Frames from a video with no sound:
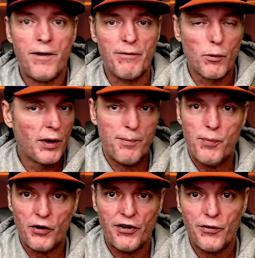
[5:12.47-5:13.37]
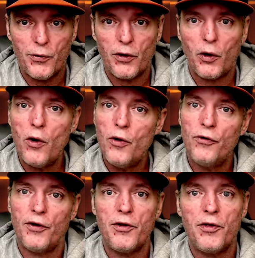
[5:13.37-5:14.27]
If you're really pushing to a
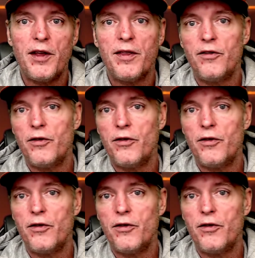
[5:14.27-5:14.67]
close and you think that